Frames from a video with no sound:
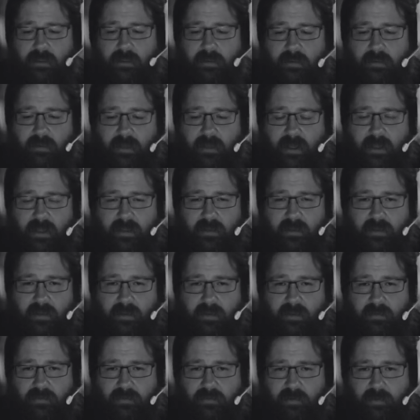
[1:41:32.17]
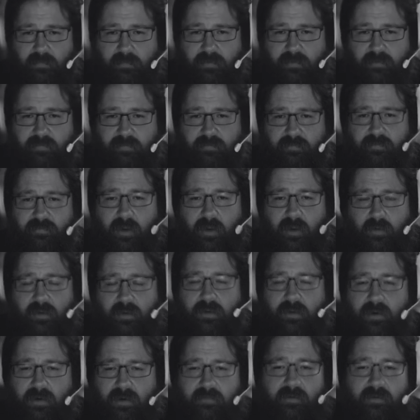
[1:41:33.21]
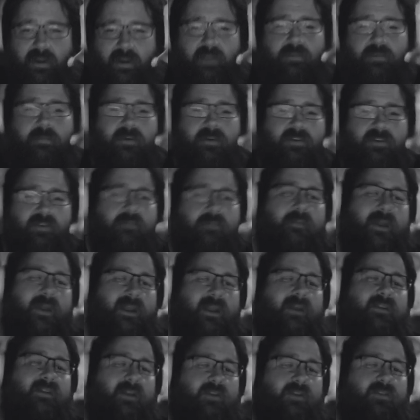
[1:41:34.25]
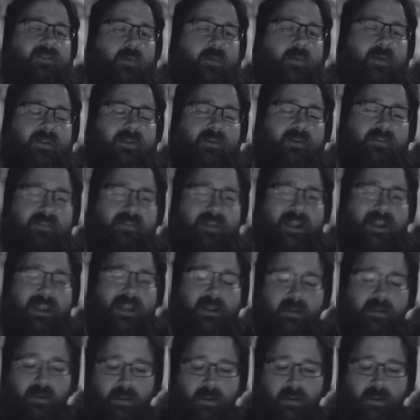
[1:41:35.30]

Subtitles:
Not in terms of following their advice, but just paying attention to what they're saying.